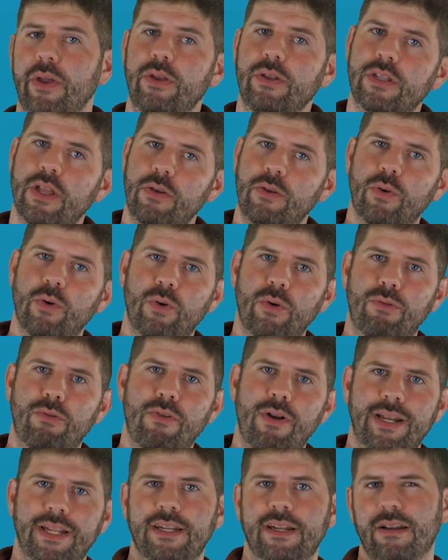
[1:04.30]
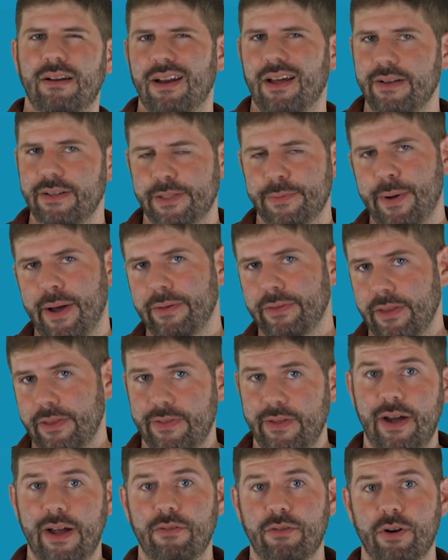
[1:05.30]
who don't already know loads about the
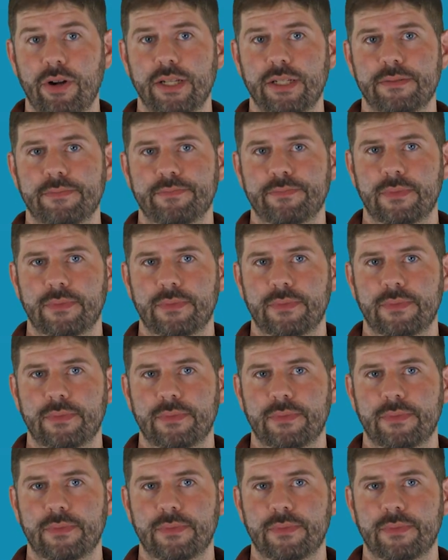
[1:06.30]
thyroid.